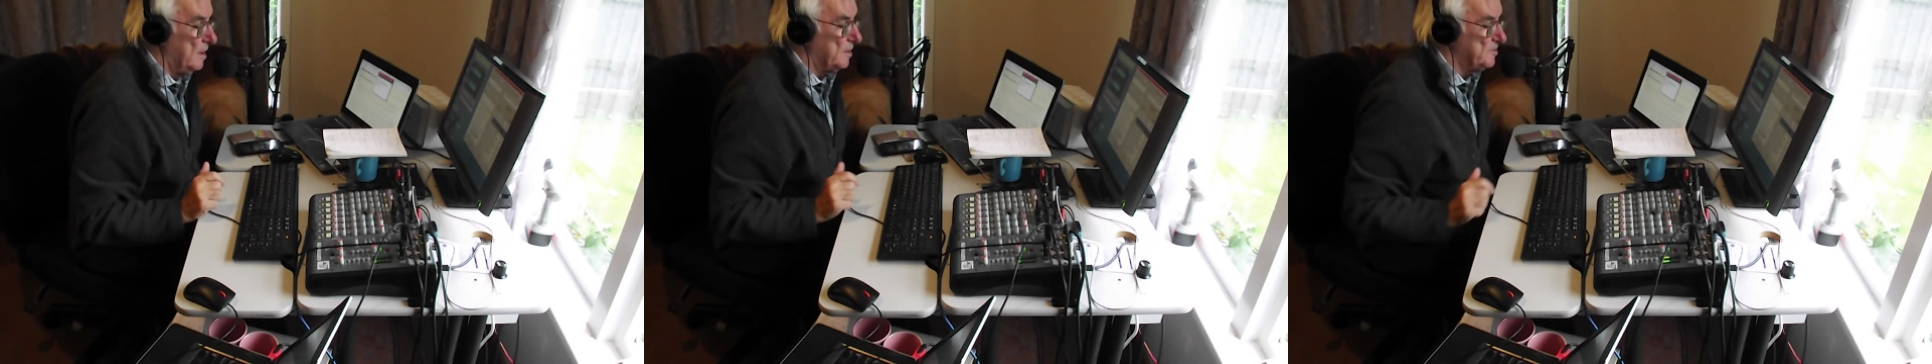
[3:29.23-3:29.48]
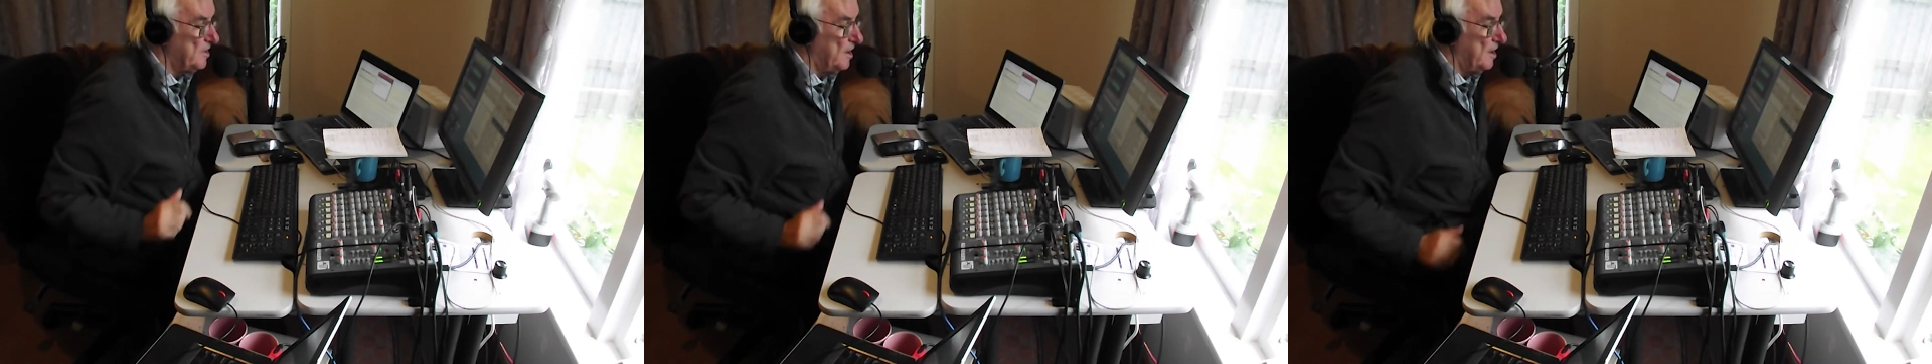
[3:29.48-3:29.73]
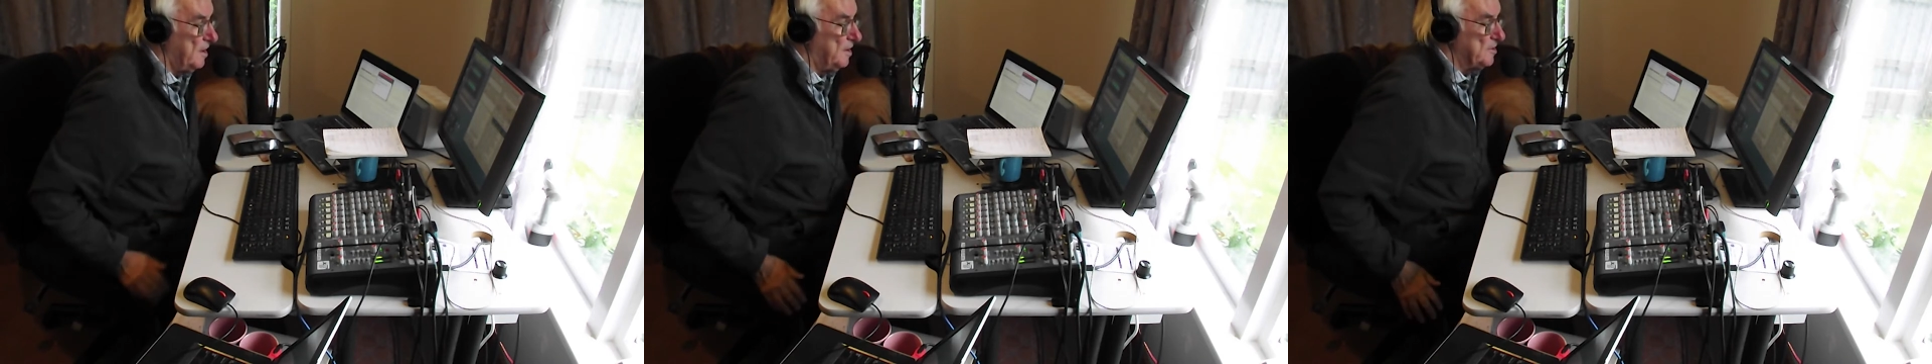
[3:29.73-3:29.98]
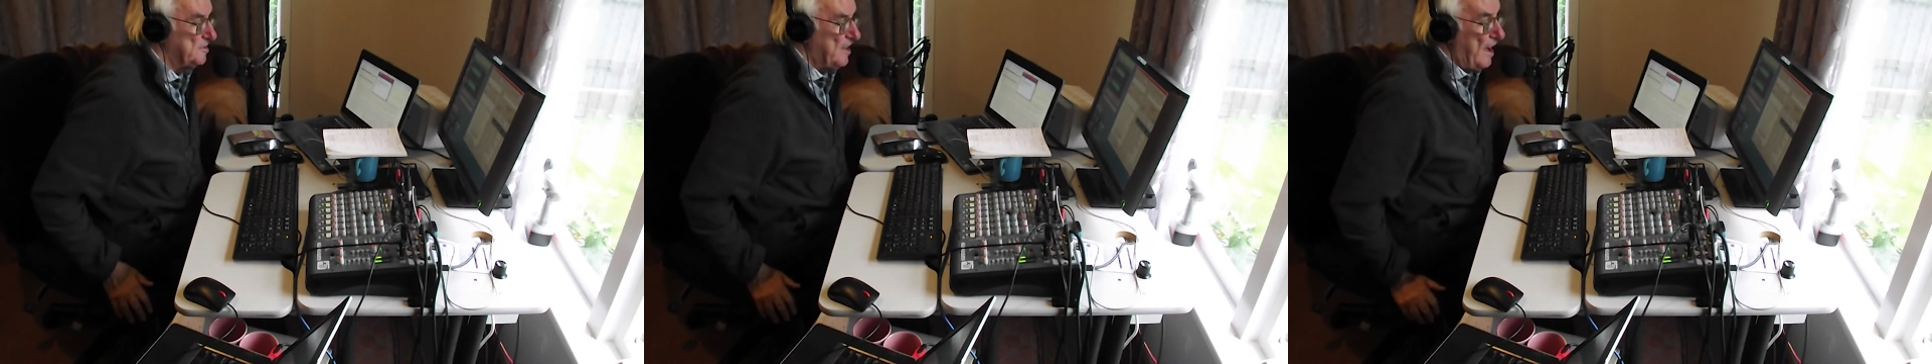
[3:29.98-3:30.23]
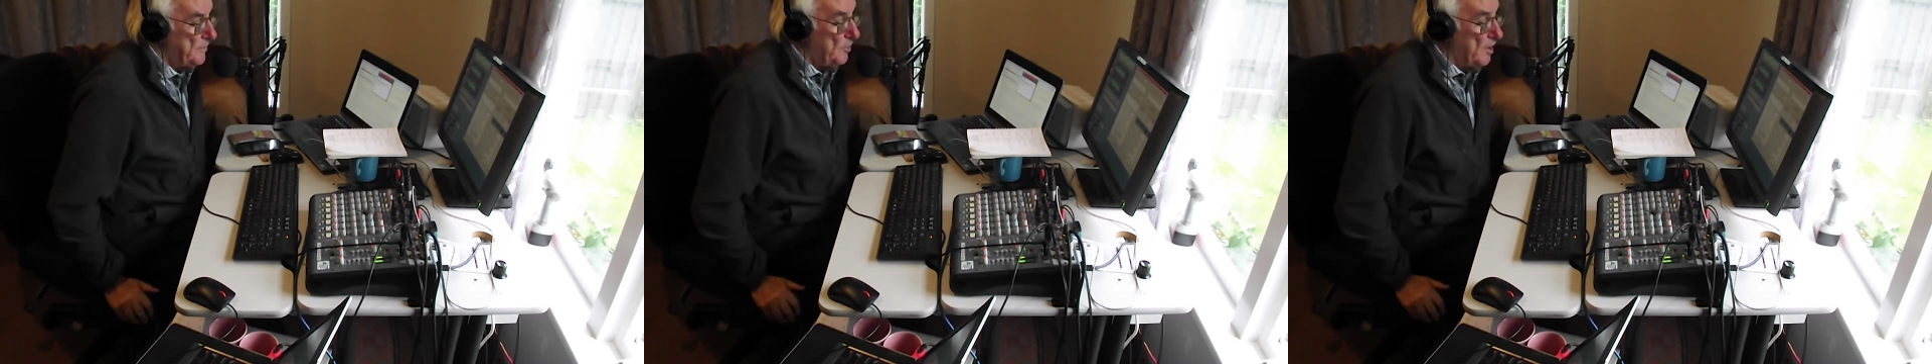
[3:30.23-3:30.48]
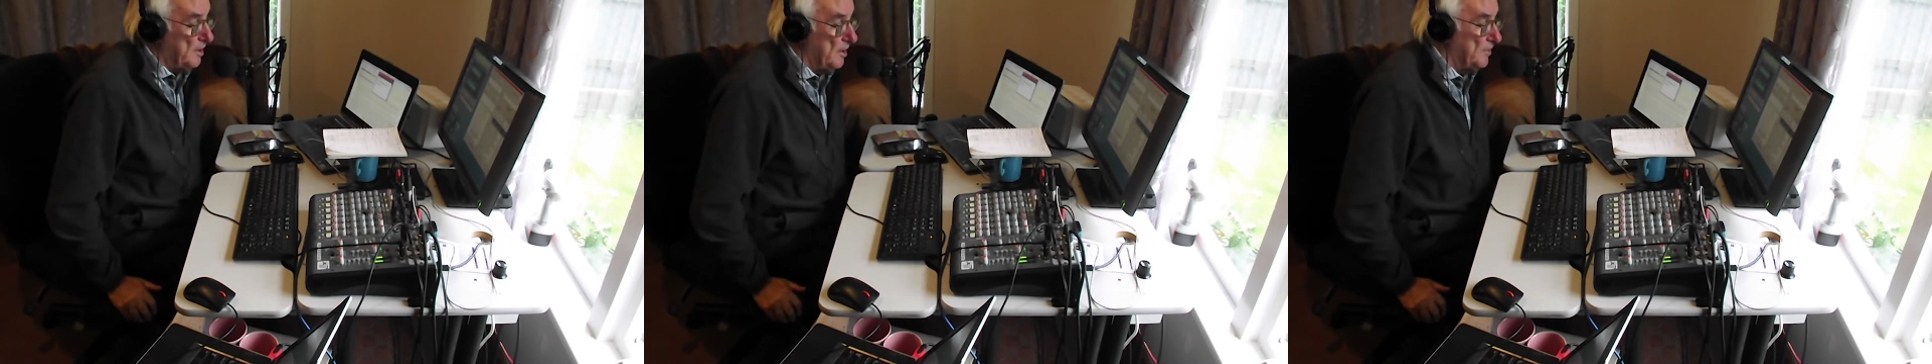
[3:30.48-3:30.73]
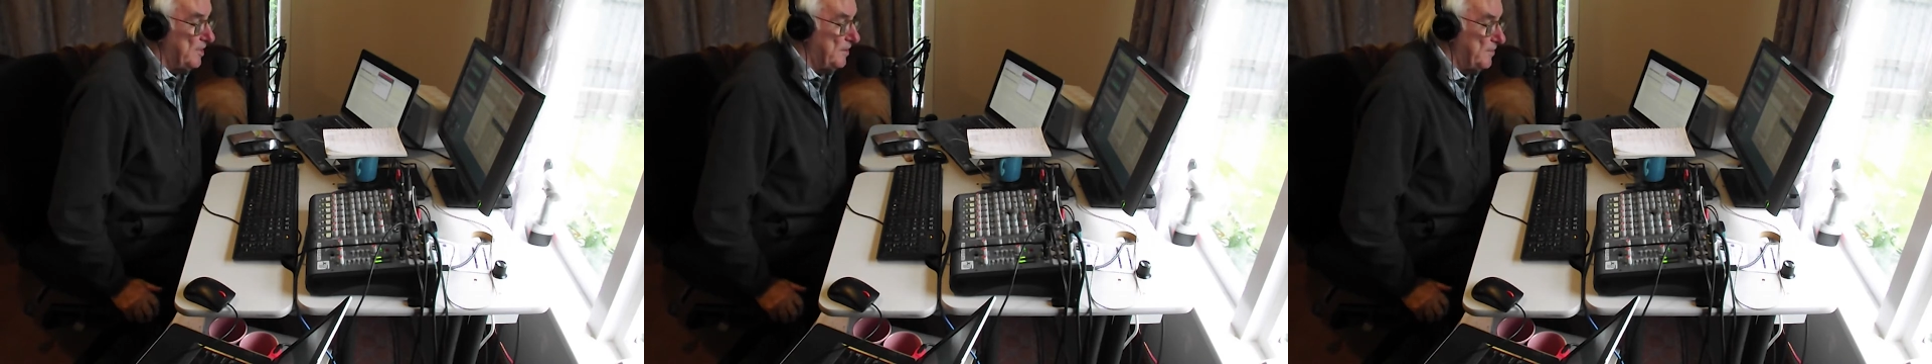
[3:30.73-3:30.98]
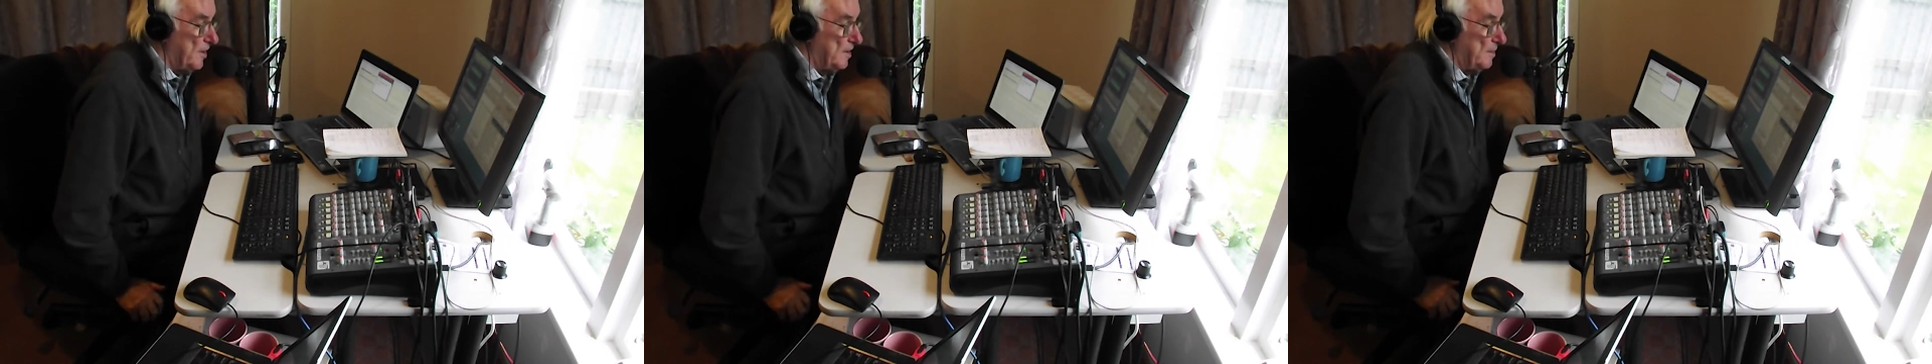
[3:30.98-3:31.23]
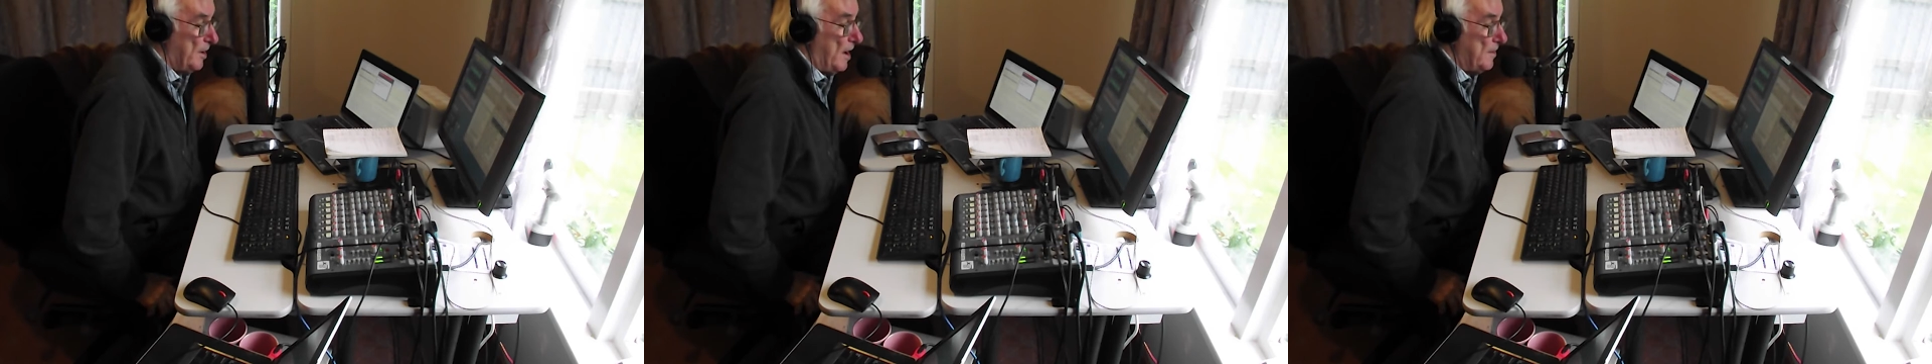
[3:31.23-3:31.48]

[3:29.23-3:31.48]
Because I, because after I got that phone number,